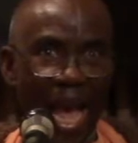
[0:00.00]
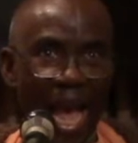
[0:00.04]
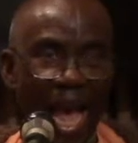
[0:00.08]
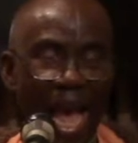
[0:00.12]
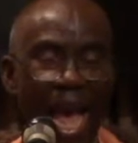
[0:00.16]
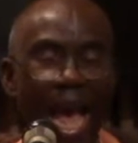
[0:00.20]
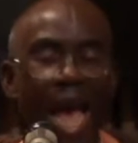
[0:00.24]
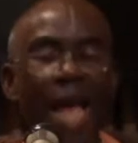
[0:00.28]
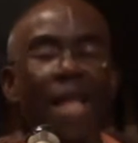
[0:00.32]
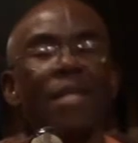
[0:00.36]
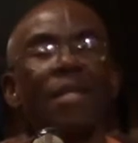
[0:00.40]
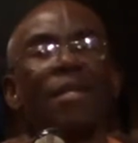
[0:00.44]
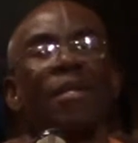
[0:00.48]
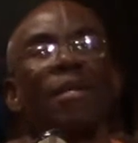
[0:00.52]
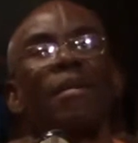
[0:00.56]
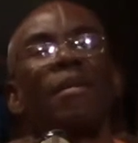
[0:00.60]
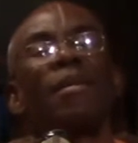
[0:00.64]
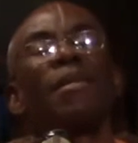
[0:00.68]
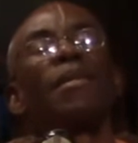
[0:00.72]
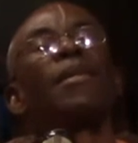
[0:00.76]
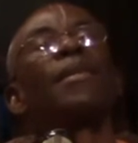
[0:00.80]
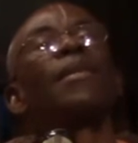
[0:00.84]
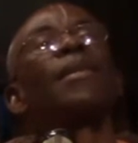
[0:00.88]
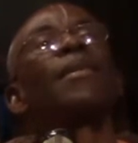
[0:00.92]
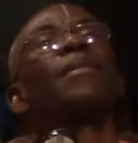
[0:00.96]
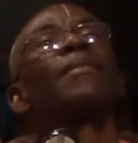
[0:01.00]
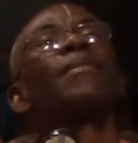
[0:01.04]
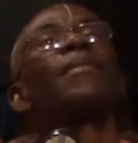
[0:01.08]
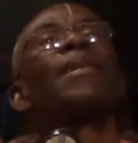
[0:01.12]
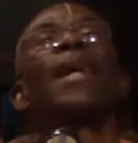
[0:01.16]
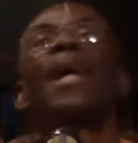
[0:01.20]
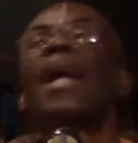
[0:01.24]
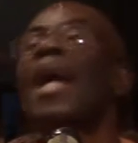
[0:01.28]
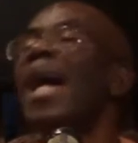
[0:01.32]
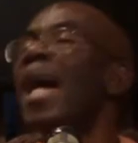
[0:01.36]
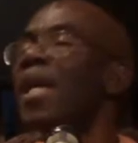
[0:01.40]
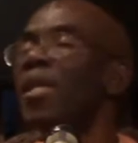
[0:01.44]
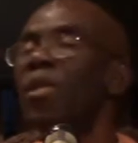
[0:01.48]
And so
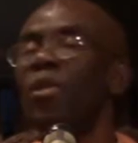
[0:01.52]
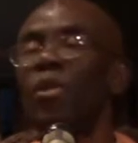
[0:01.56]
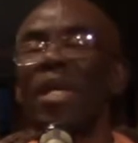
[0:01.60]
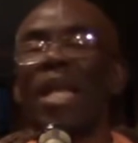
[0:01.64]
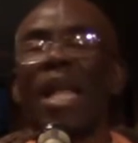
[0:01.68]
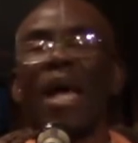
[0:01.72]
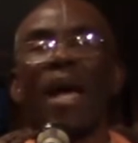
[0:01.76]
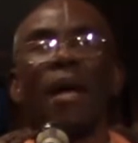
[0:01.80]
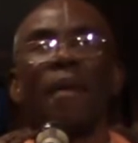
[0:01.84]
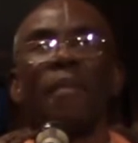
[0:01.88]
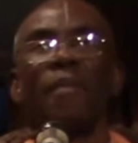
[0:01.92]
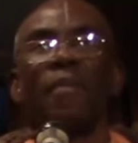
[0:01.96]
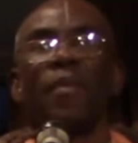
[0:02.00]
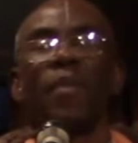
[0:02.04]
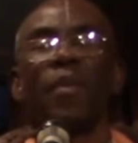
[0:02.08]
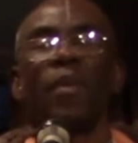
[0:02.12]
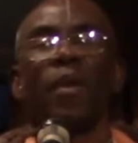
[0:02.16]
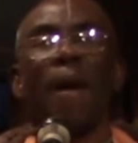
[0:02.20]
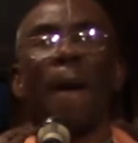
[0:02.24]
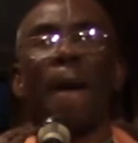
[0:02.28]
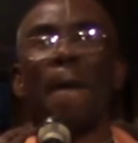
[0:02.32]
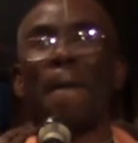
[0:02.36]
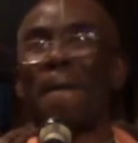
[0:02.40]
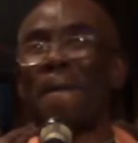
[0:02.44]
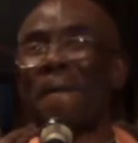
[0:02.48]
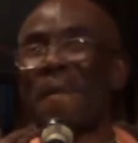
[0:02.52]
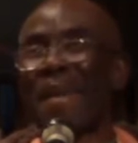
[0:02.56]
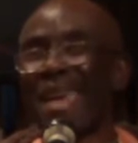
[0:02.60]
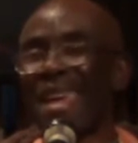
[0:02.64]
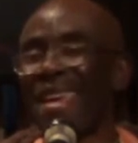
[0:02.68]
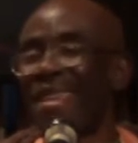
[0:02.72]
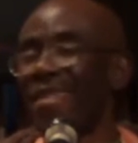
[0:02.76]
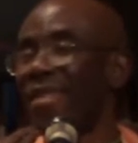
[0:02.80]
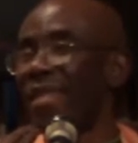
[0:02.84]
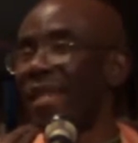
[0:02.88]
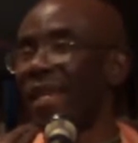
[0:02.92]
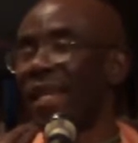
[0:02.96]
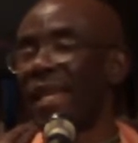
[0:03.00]
Arjuna
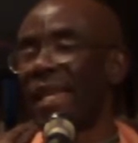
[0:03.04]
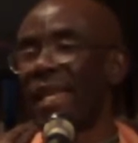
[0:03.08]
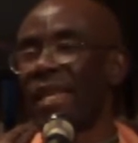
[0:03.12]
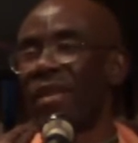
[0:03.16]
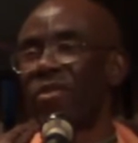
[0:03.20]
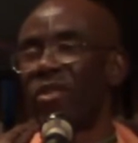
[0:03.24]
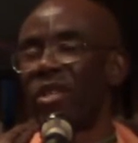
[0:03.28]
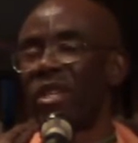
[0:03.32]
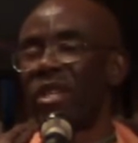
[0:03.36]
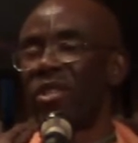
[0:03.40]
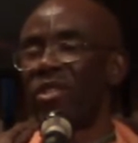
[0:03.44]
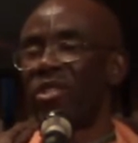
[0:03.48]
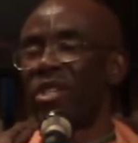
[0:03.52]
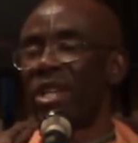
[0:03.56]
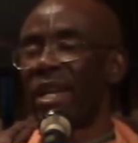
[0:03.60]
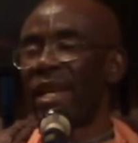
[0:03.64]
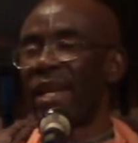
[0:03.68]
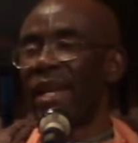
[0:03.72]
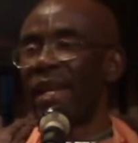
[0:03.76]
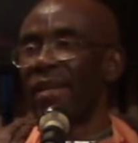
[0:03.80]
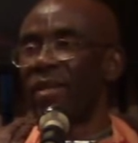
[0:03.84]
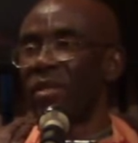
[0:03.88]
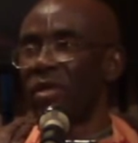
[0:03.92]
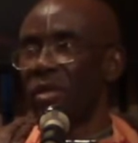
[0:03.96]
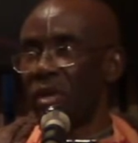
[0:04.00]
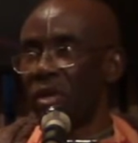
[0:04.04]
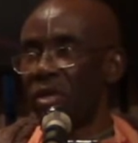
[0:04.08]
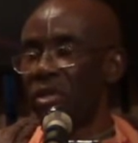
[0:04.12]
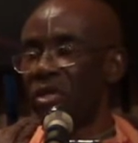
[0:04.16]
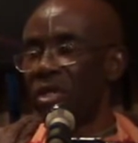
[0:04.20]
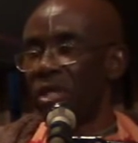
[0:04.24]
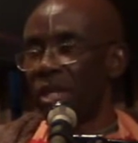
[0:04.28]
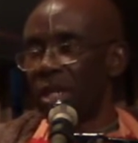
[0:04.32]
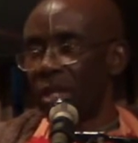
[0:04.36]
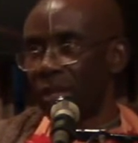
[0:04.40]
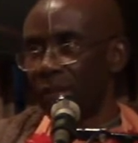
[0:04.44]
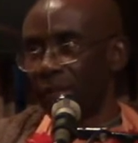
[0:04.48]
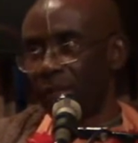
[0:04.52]
basically is an eternal
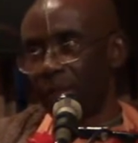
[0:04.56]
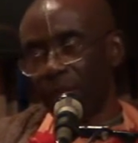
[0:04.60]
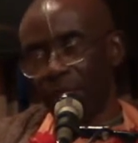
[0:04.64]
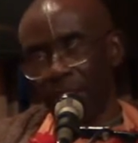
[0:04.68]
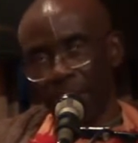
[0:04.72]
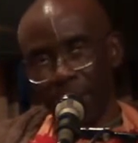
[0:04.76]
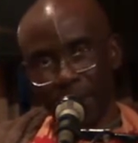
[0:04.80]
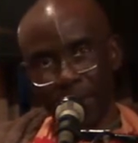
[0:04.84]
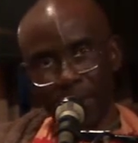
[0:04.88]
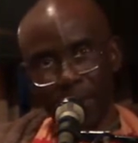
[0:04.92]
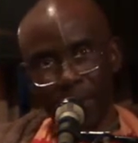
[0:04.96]
associate of the Lord.